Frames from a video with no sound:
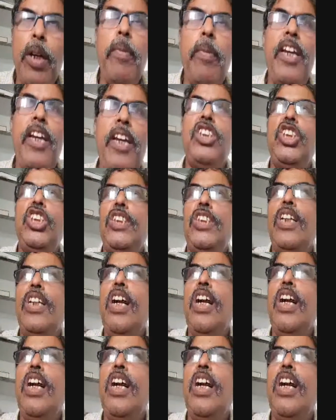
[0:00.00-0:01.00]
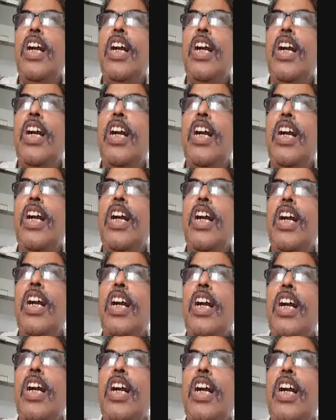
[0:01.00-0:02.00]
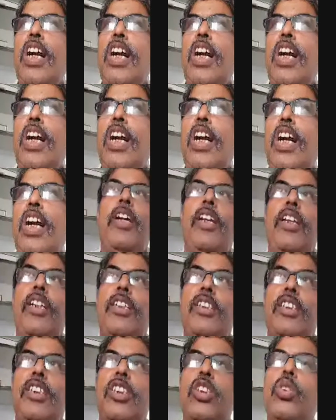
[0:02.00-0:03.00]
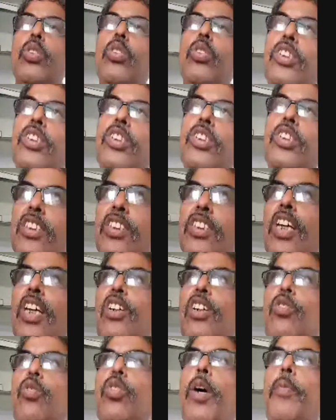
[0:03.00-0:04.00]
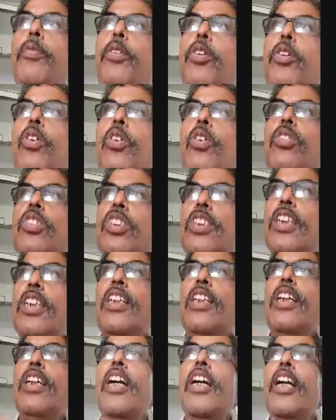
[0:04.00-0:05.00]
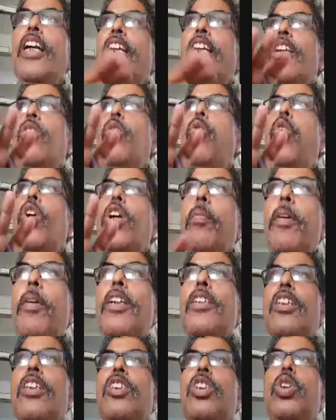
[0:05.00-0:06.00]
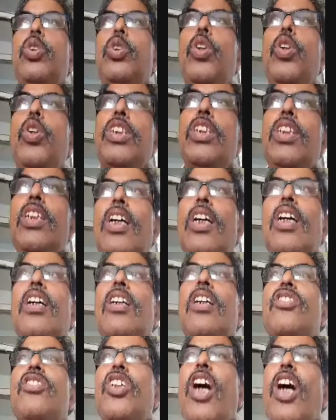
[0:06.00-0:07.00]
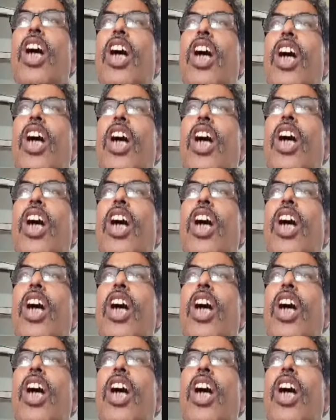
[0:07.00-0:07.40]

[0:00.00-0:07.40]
lecture, how much students they are not accepting my lecture. So yes, we have to consider in whatever the situation, try to